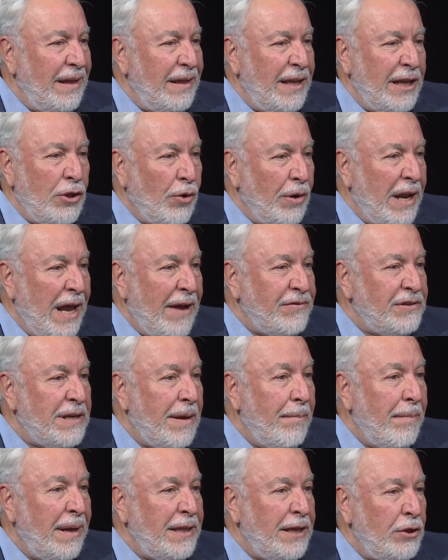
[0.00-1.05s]
They don't have
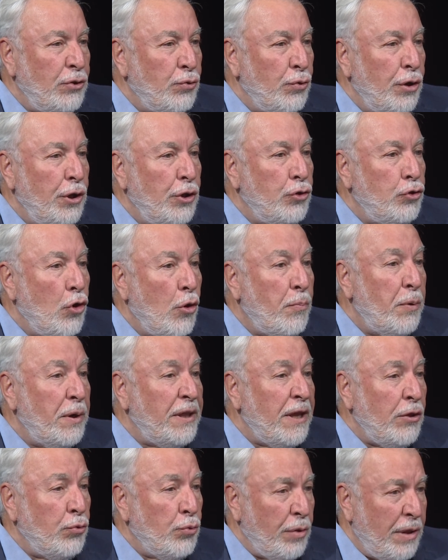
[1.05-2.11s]
somebody to interpret
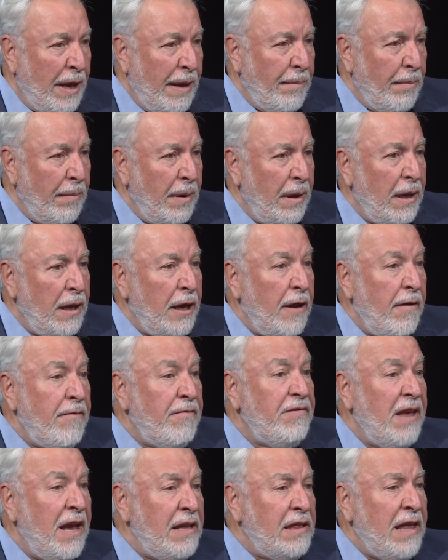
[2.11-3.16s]
it to them
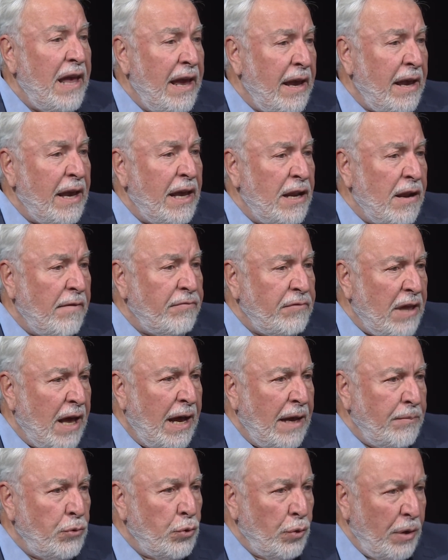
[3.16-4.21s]
if they take enough
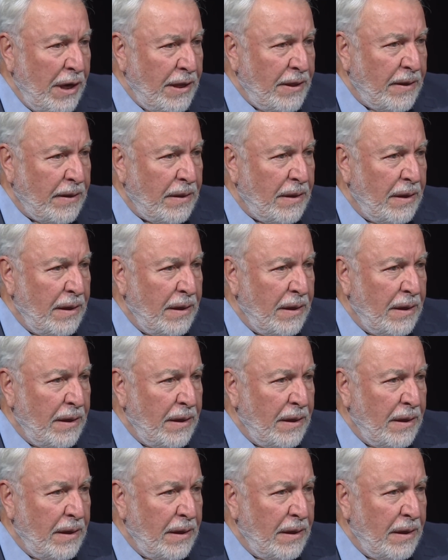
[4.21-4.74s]
time to read it.